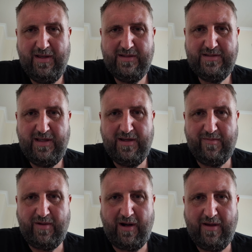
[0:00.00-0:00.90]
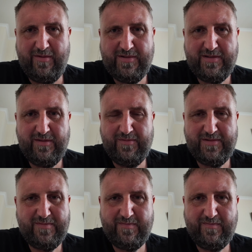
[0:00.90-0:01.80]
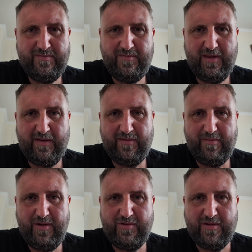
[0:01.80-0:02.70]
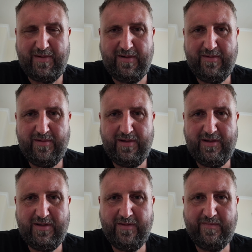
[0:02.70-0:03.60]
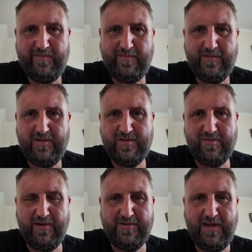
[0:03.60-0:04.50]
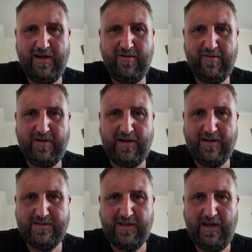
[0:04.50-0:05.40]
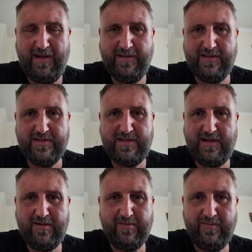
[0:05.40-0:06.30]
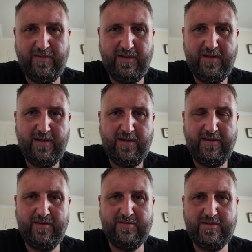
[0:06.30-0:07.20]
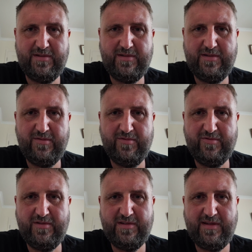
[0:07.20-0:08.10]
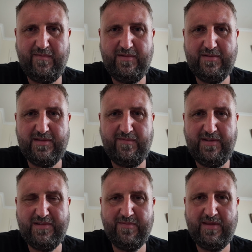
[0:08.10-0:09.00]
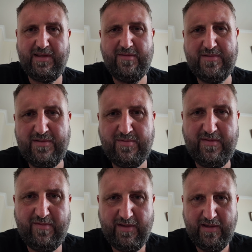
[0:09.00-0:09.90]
see it up close. It was having a mooch about it. Just one of those hero cars. Again, it didn't sell. I think it was 270 something thousand with